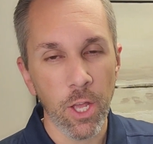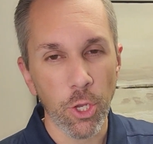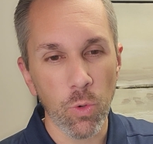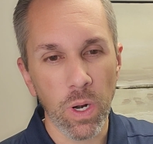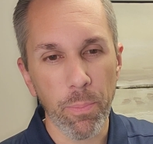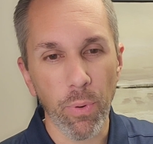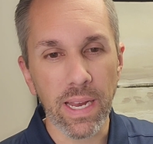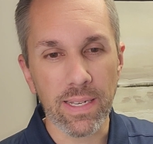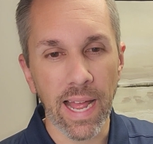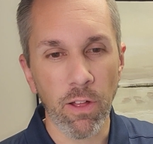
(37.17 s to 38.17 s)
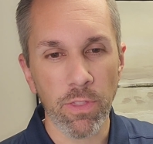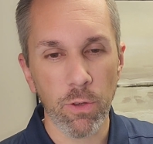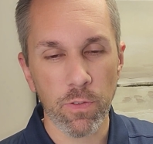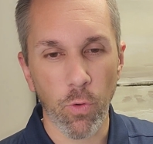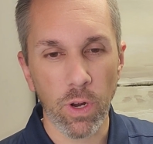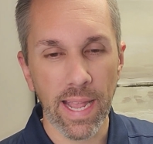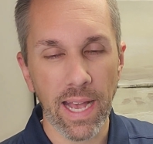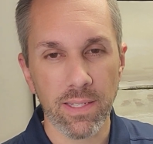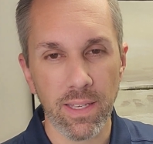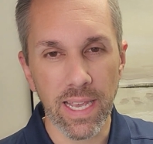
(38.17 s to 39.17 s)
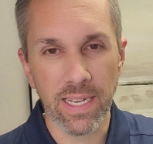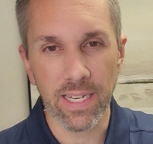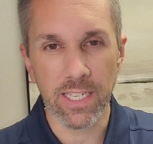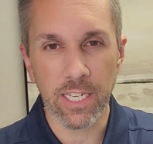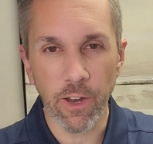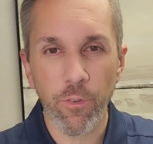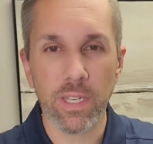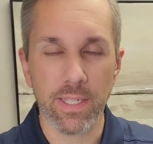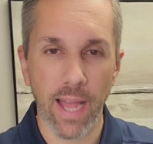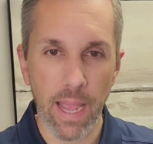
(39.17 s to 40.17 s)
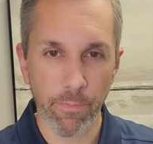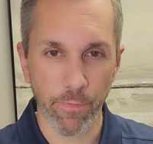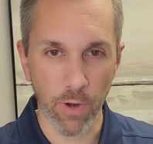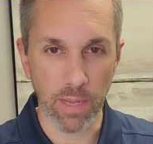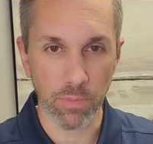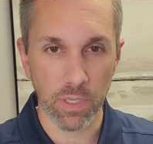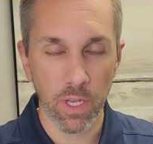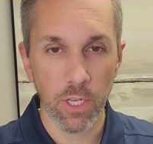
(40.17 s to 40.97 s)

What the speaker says: You want to break down those forecasts into different time frames.